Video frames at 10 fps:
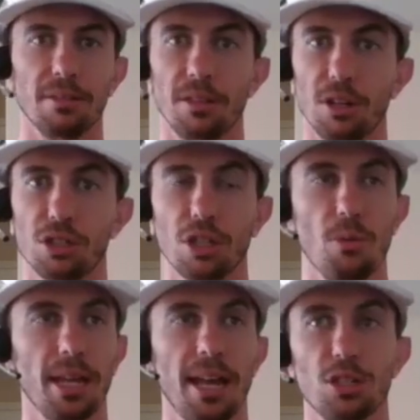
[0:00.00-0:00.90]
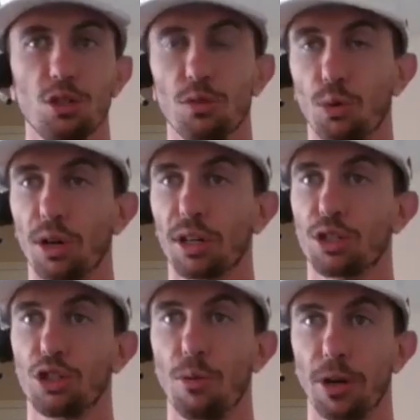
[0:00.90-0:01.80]
there's so many guys who have worked
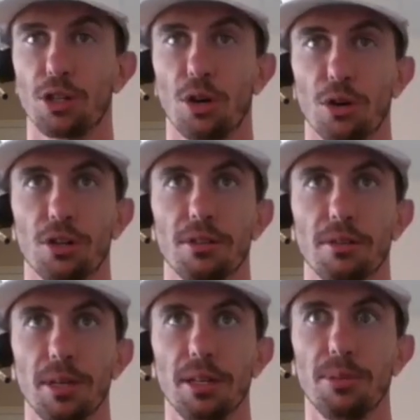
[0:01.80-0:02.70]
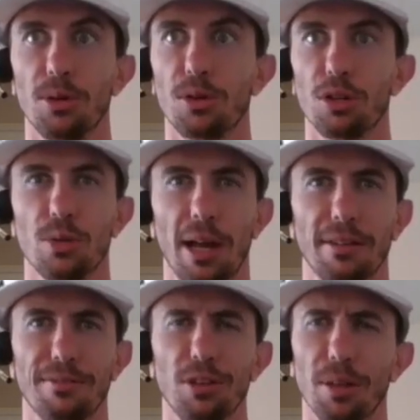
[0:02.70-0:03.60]
so much harder than me in poker. So I
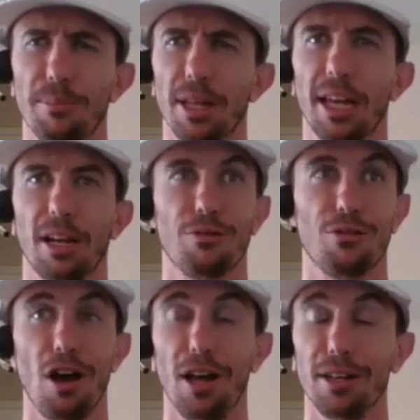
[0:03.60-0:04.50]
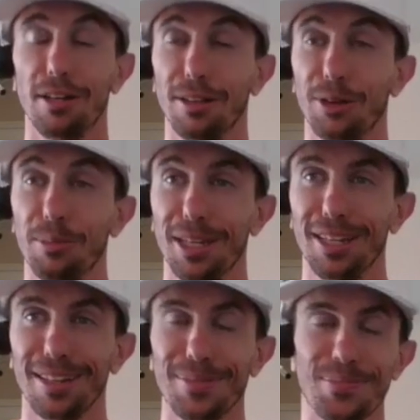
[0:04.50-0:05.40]
feel a bit like a fraud a little
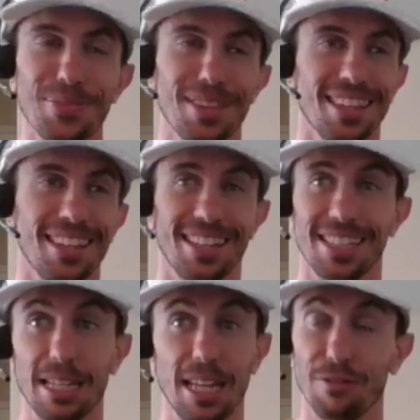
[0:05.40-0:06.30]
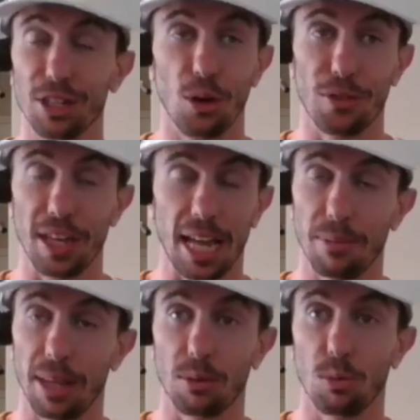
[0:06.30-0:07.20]
bit, because I definitely don't think I'm
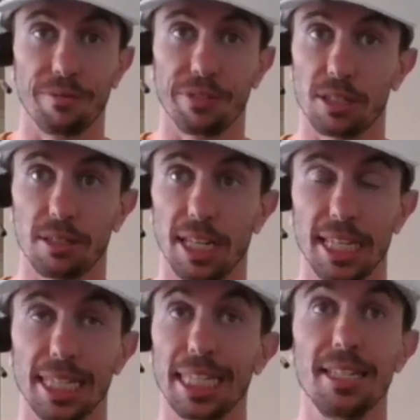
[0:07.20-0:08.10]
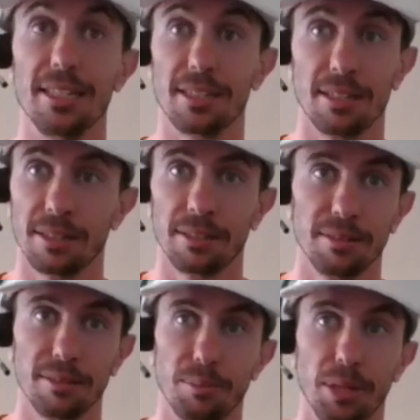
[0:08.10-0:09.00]
like one of the elite
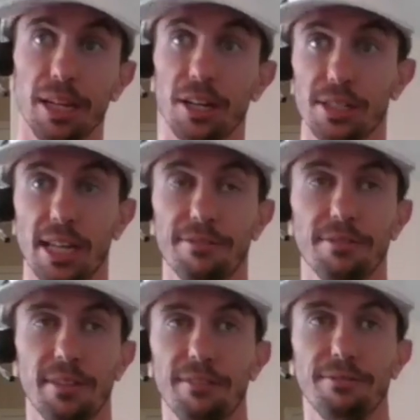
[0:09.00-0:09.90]
players. I've, I've